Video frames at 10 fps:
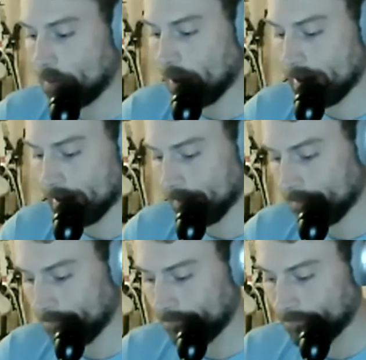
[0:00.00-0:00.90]
writing.
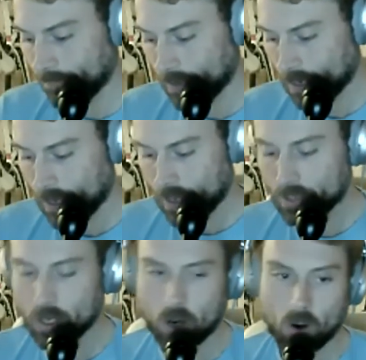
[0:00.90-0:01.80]

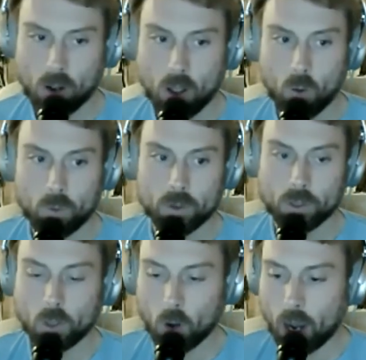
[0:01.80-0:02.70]
So
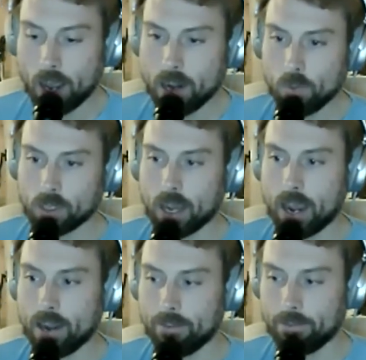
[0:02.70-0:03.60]
Hutton was
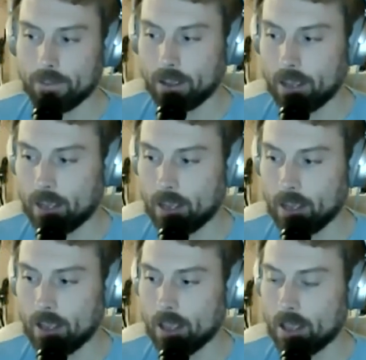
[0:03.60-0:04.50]
kind of.
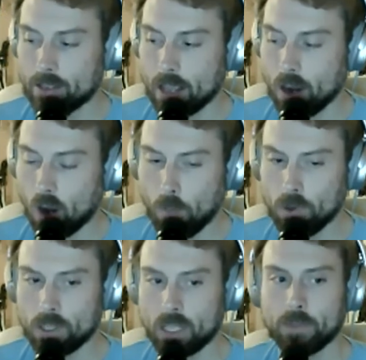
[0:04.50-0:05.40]
It
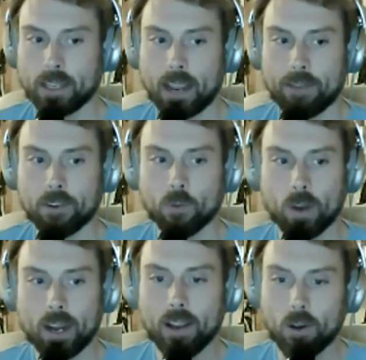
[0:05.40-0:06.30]
almost seems like after
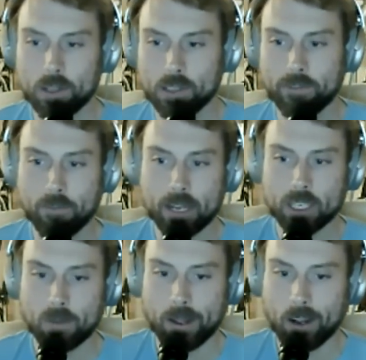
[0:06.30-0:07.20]
reading all this
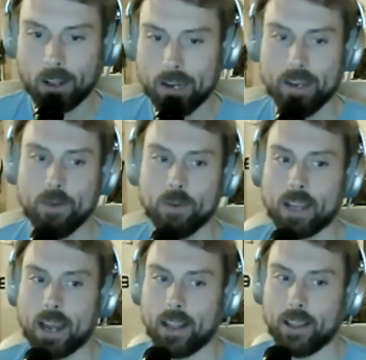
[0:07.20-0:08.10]
information about Hutton, he was
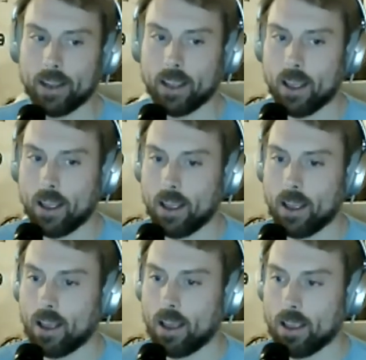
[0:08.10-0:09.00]
kind of like
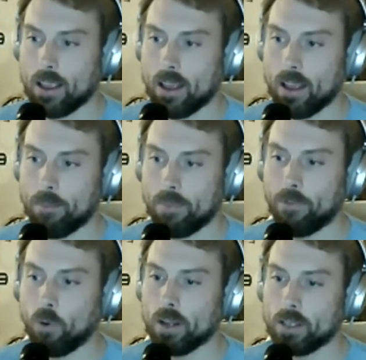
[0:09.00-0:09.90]

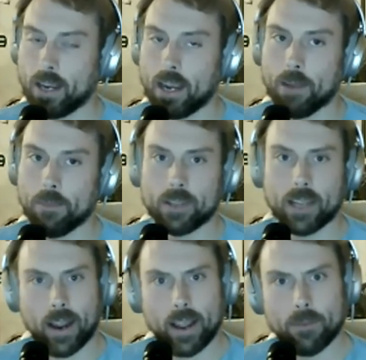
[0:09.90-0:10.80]
before his time. Is
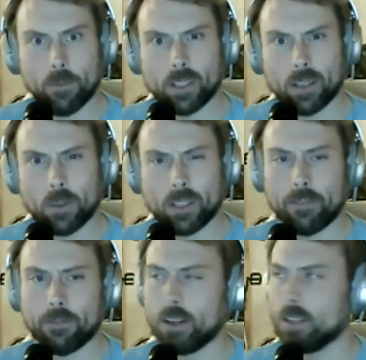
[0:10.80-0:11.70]
that how you? What's that
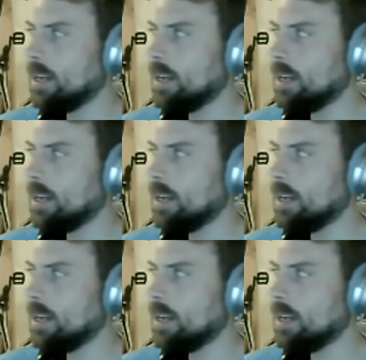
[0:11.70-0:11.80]
phrase?